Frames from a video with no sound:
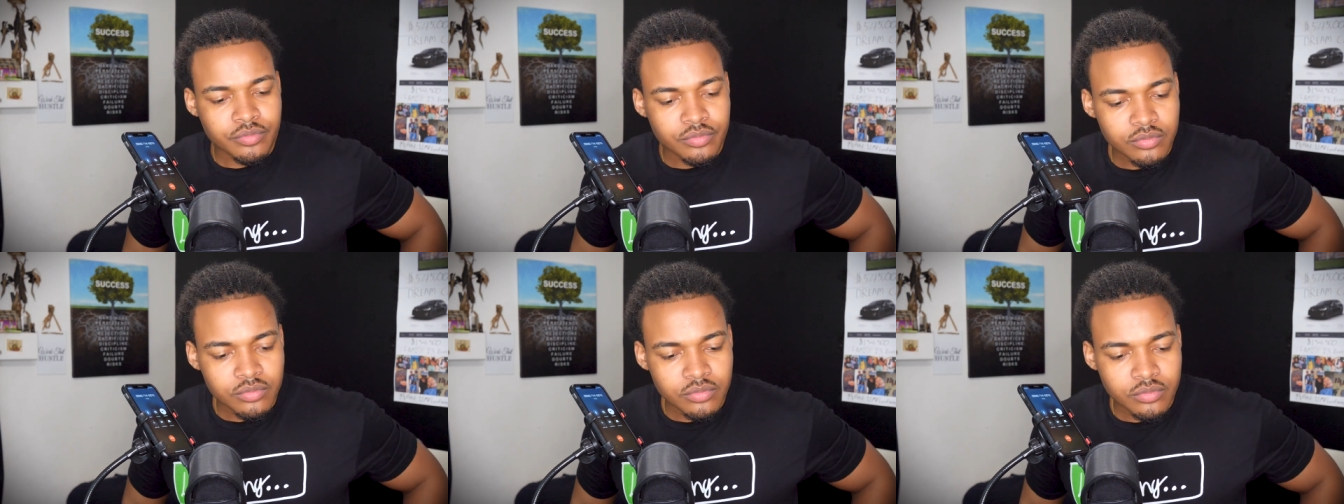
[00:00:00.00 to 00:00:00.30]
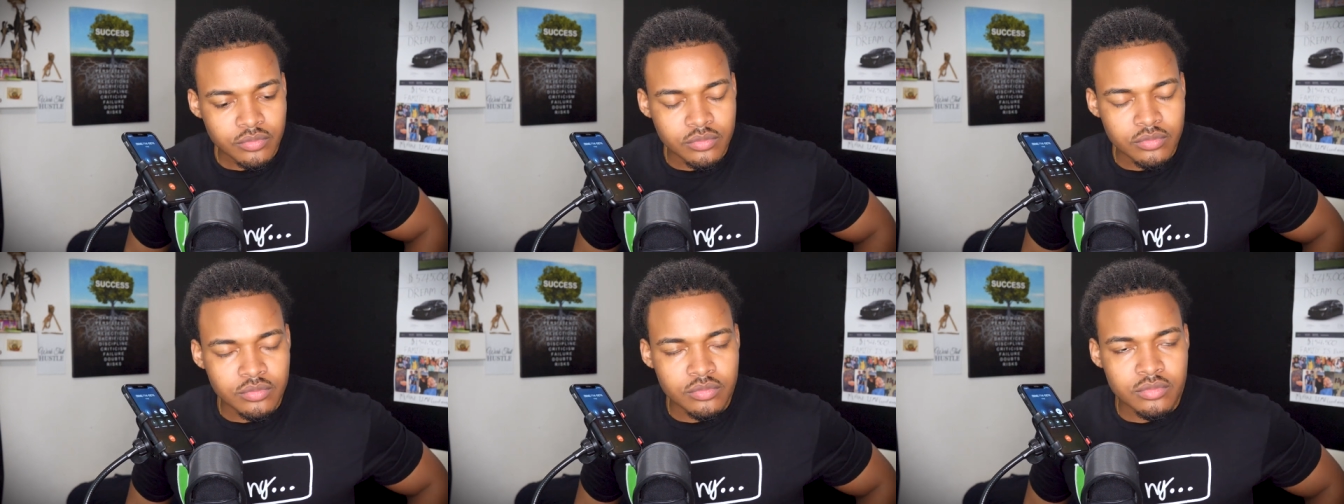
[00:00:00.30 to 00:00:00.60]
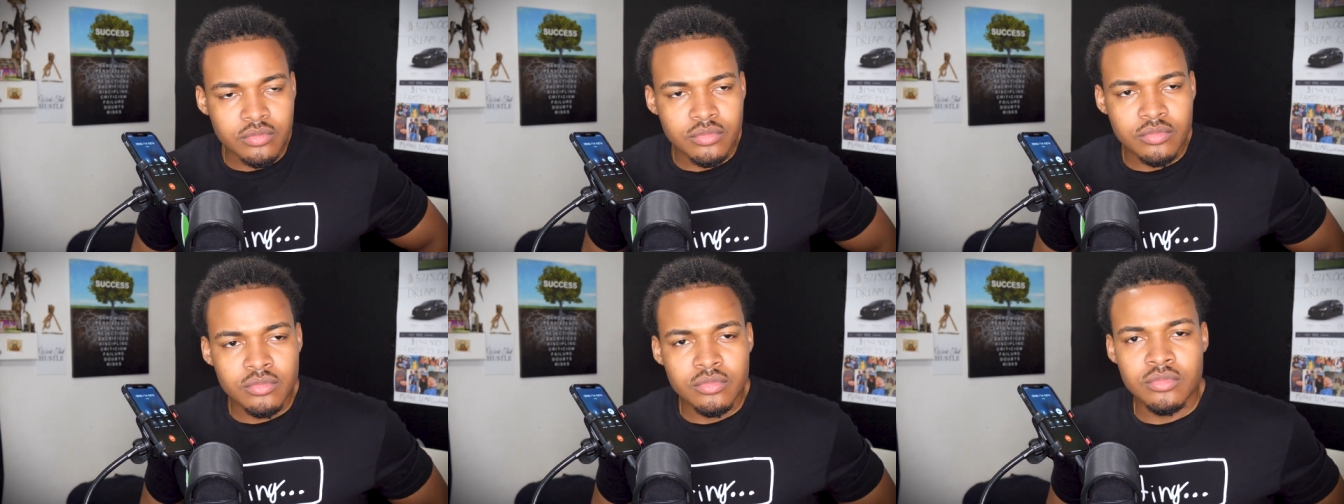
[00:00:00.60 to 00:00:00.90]
Um,
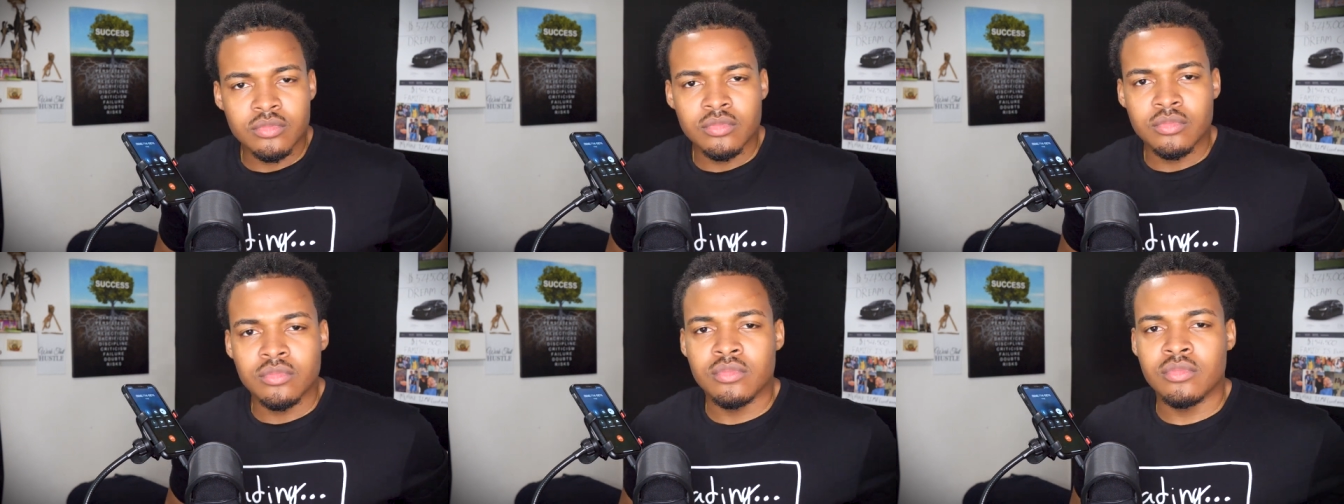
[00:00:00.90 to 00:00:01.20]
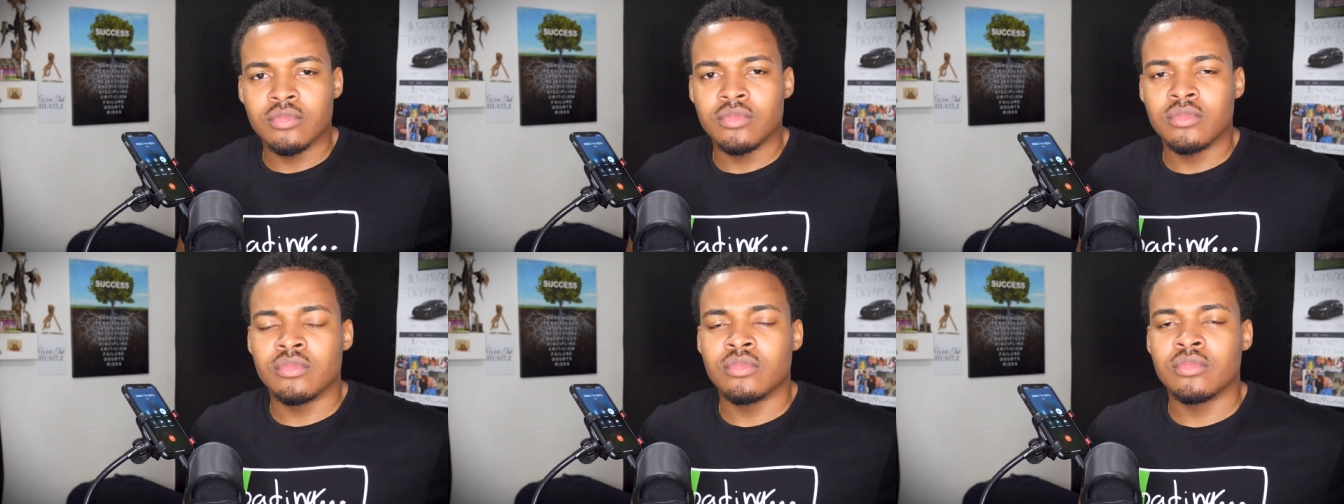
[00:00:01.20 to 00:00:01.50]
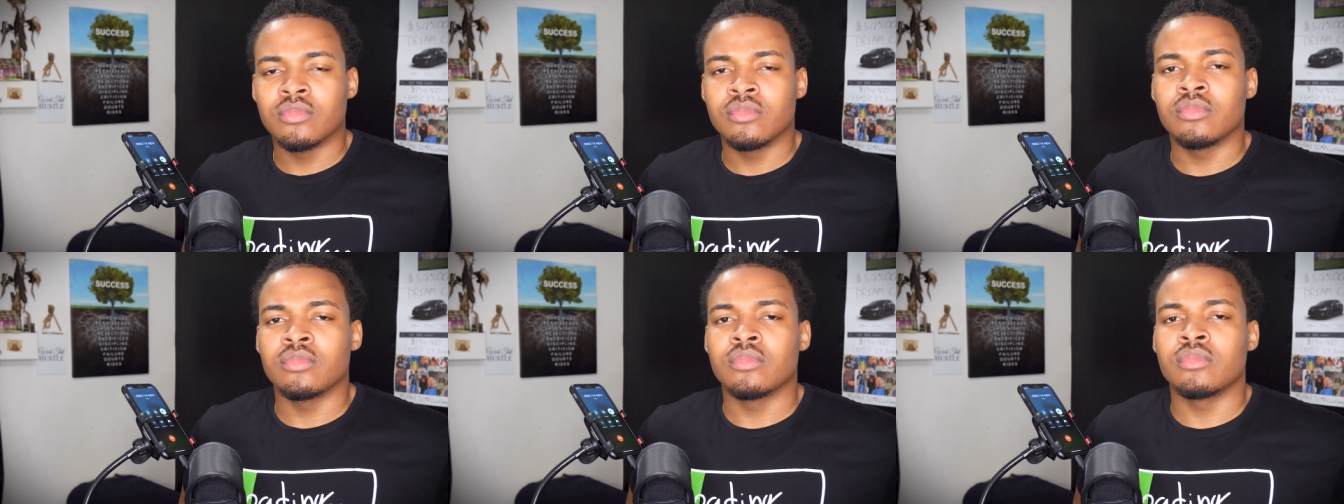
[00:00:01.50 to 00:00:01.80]
no, so there's no
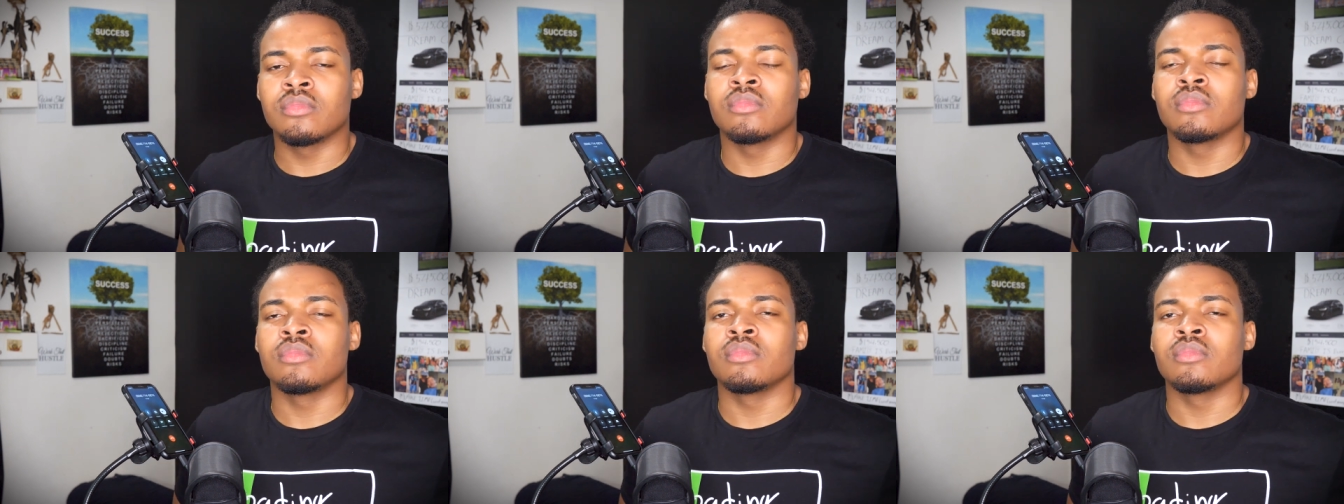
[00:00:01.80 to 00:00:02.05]
limit,